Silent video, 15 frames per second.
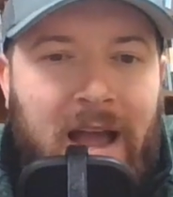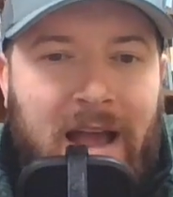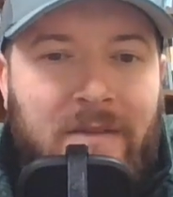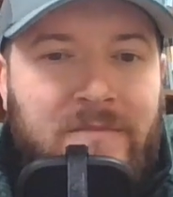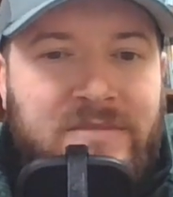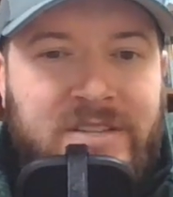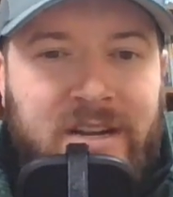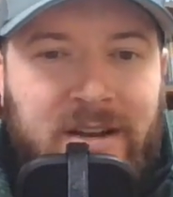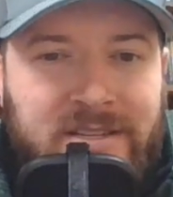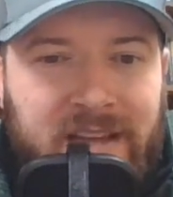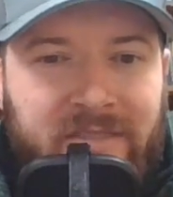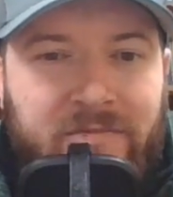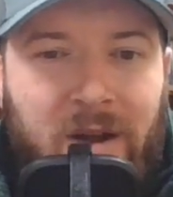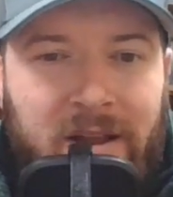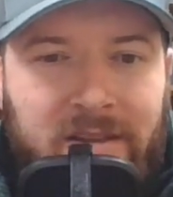I'm serious.
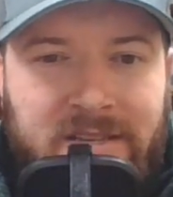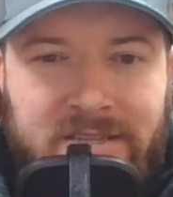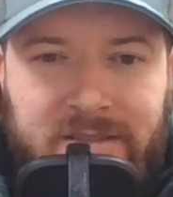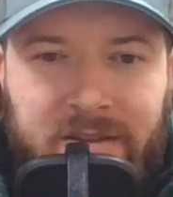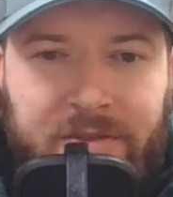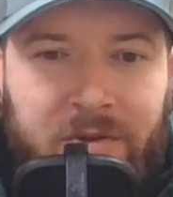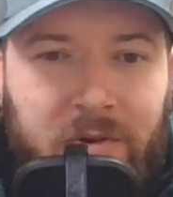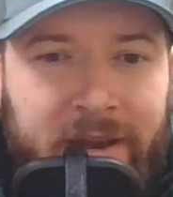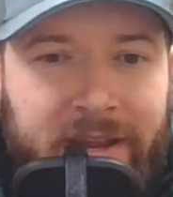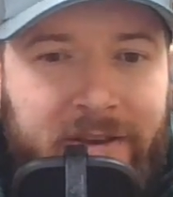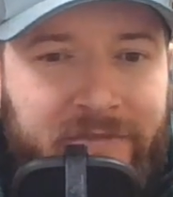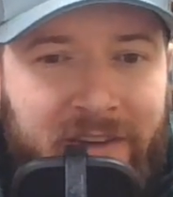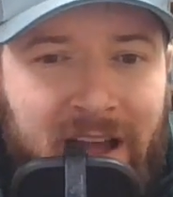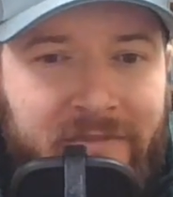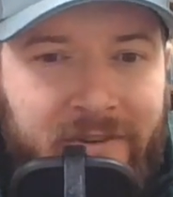I probably listened to
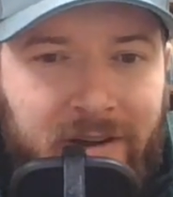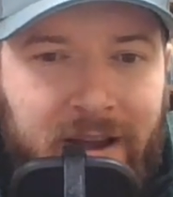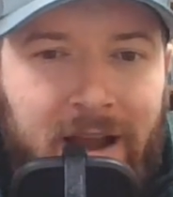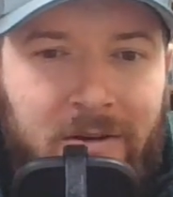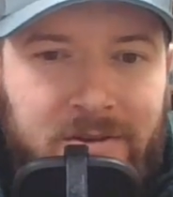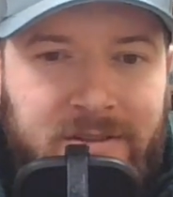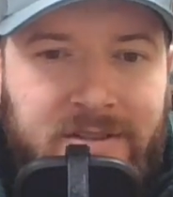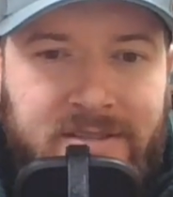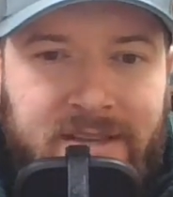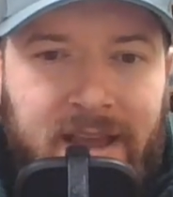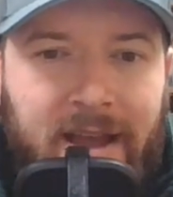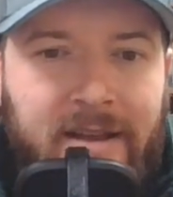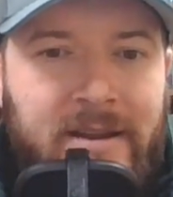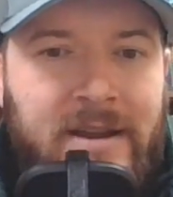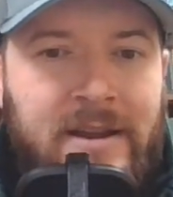300 to 500 hours of this
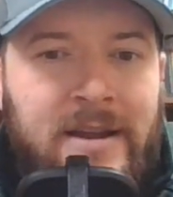guy.